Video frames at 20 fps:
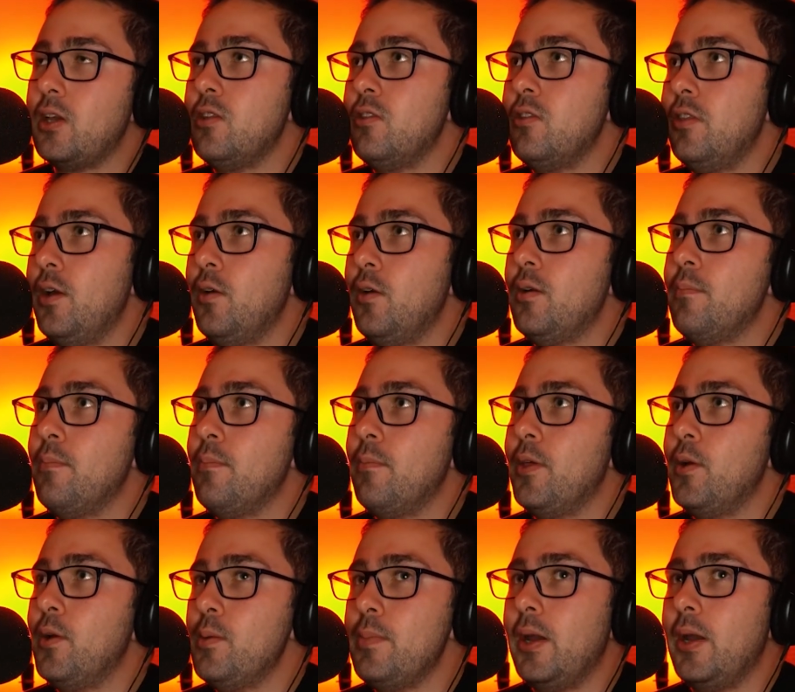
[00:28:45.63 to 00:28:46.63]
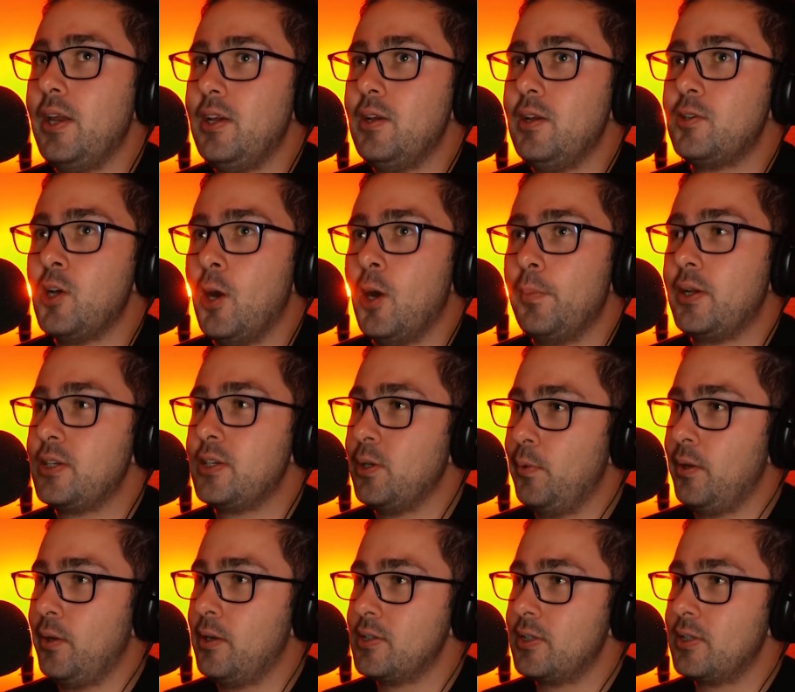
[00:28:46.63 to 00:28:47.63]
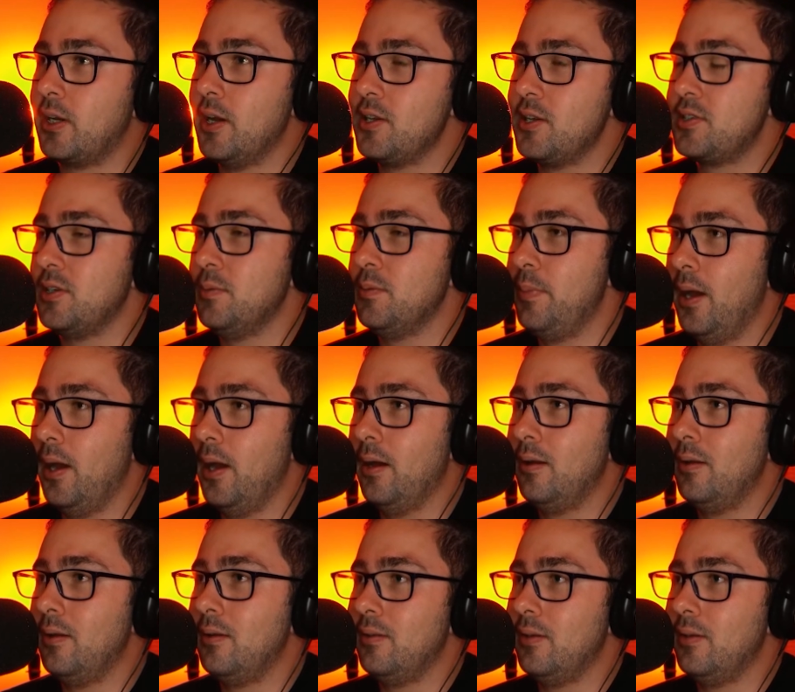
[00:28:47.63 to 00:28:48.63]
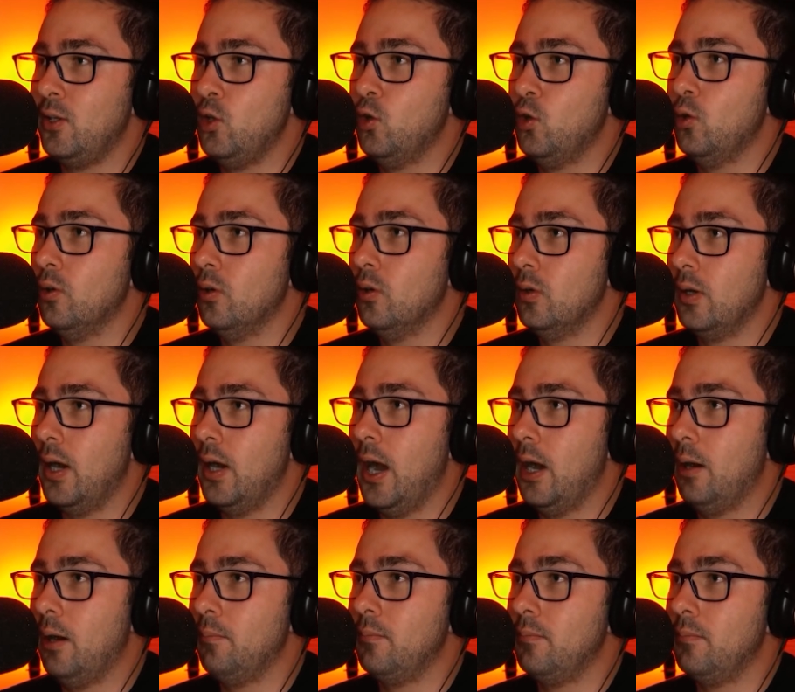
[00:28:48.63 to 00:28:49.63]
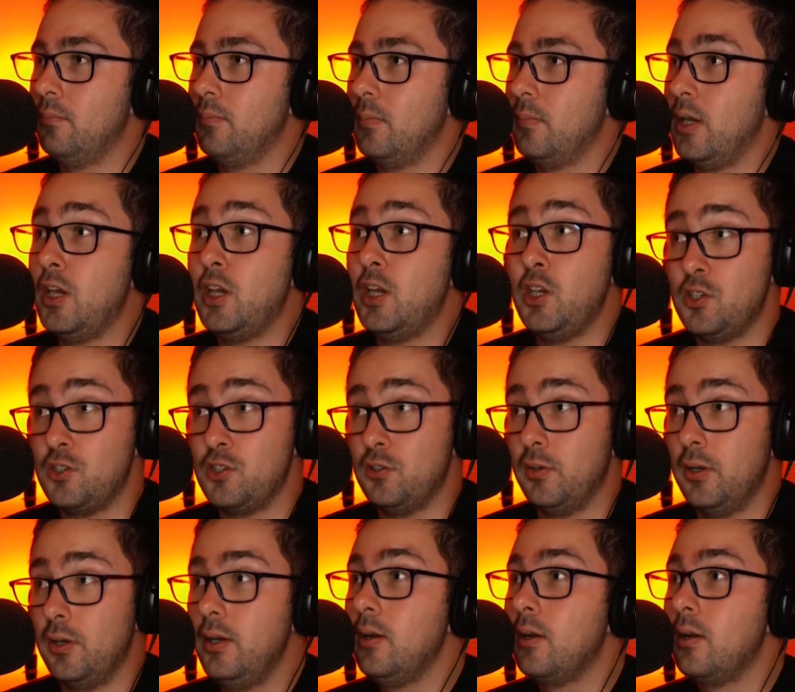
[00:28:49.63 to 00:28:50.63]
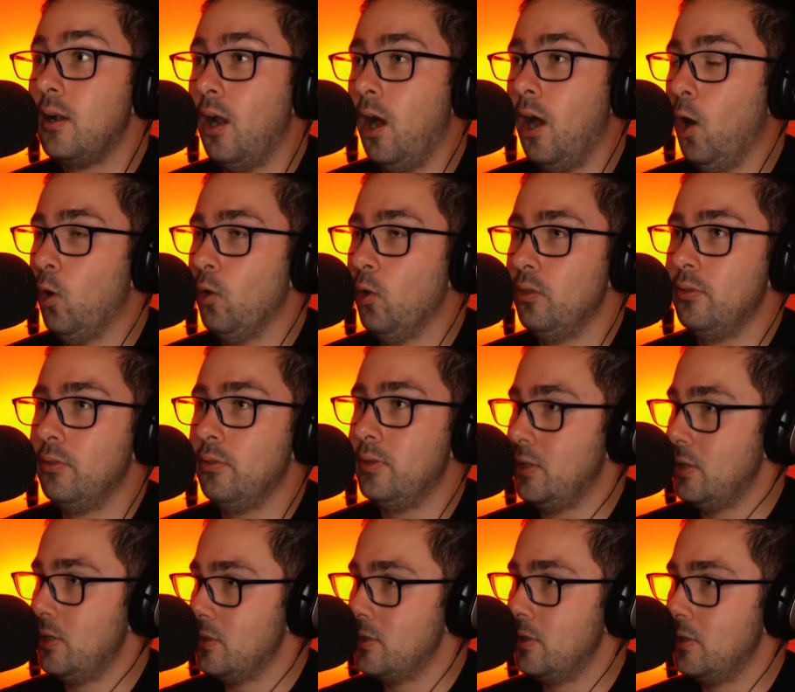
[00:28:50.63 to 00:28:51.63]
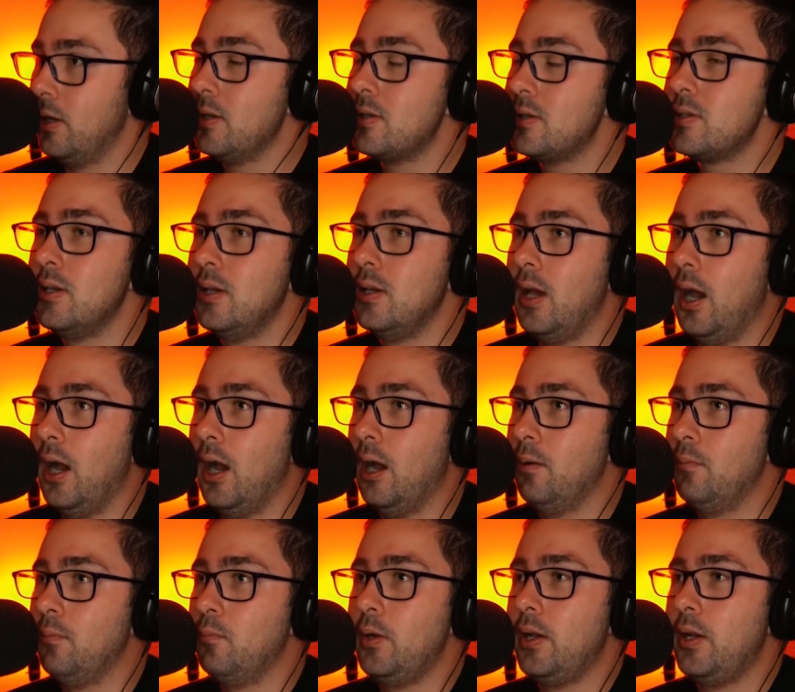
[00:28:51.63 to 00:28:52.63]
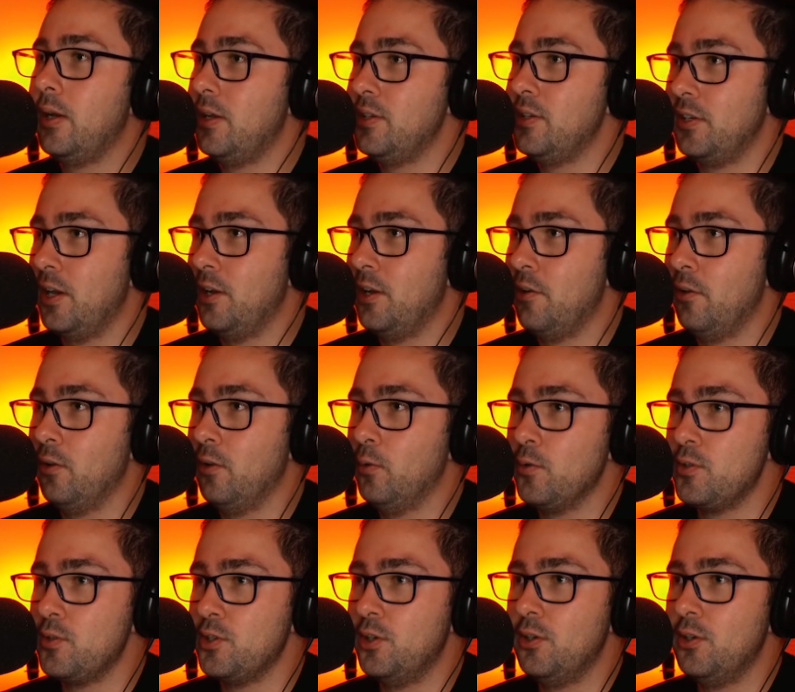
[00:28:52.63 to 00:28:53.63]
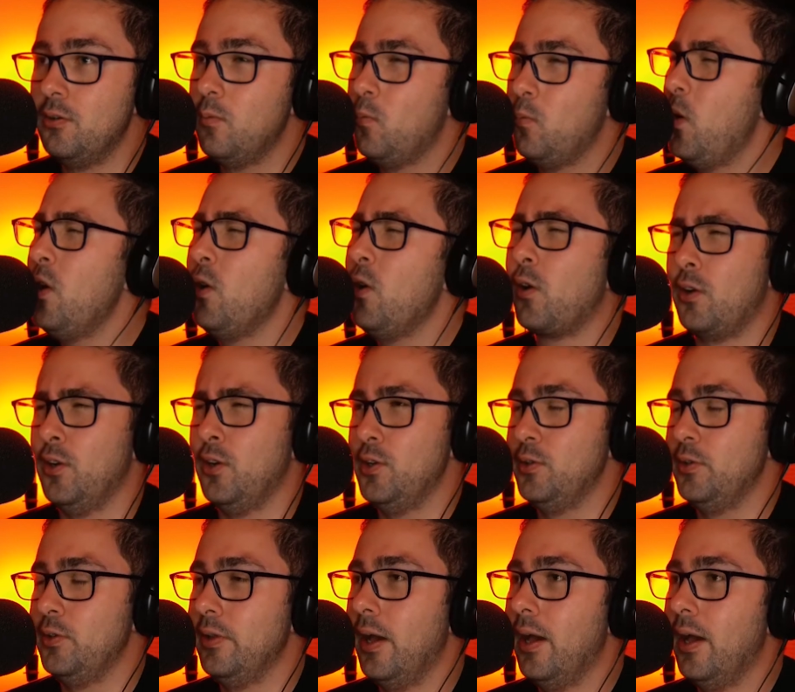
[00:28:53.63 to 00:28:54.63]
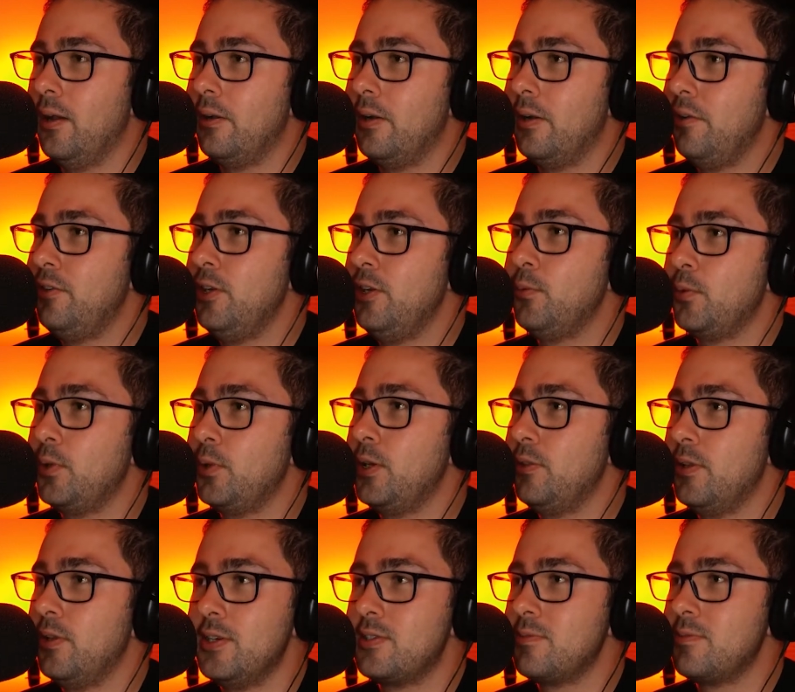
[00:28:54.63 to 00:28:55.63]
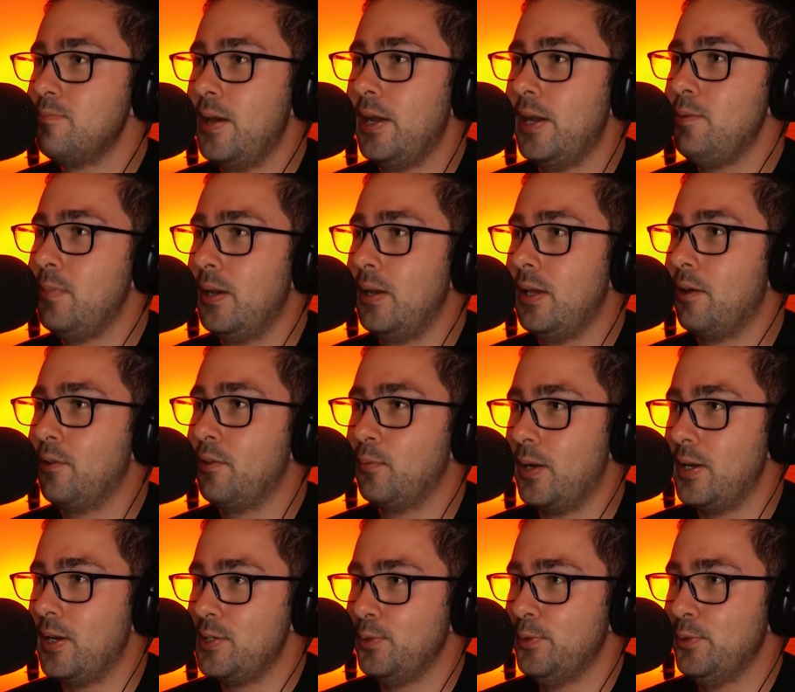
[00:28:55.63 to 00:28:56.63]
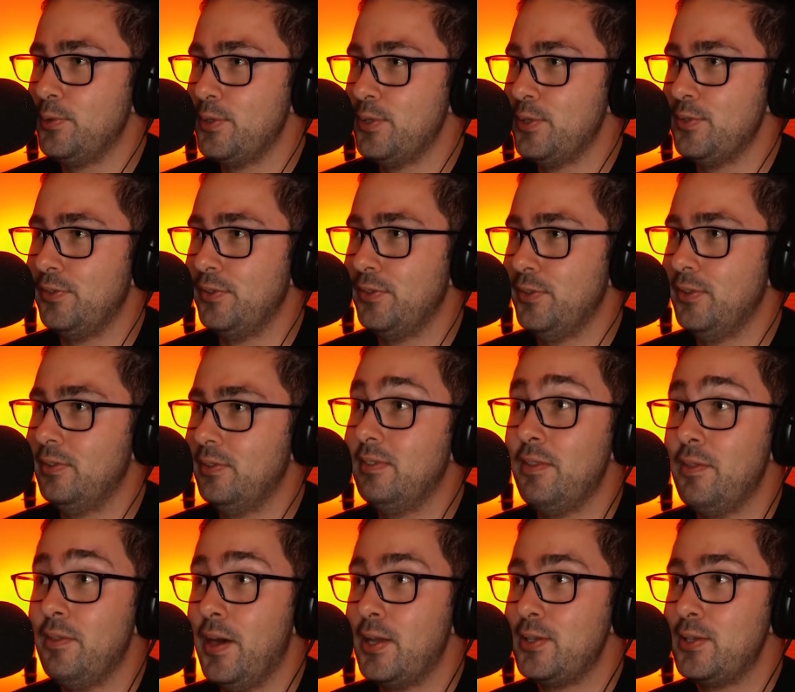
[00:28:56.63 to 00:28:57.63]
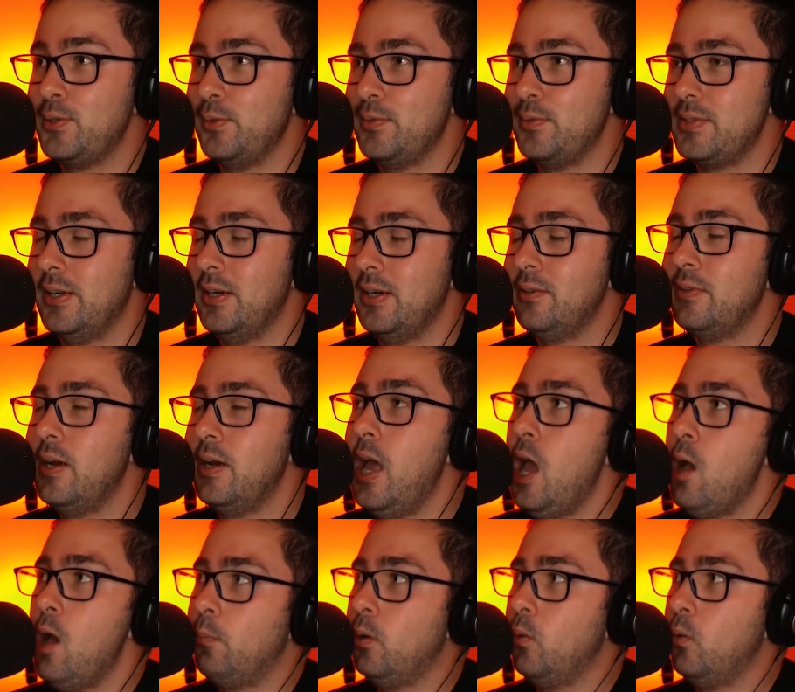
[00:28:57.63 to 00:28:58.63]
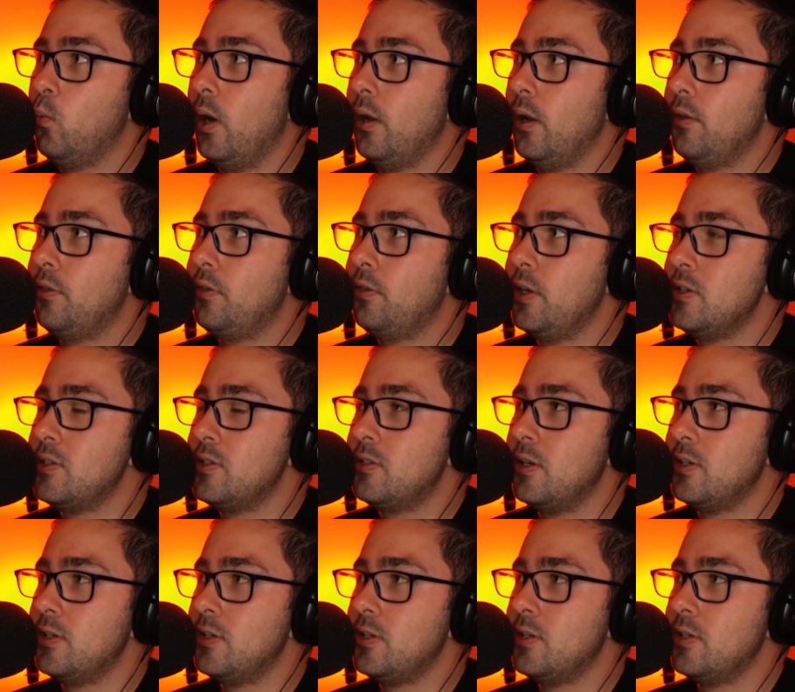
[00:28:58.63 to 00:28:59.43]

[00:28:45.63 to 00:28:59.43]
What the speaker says: There are many topics that we could discuss about your history on the internet. Yeah. We could easily get into a lawsuit. We're not going to do that. There's many other resources for that sort of stuff. But there's two things.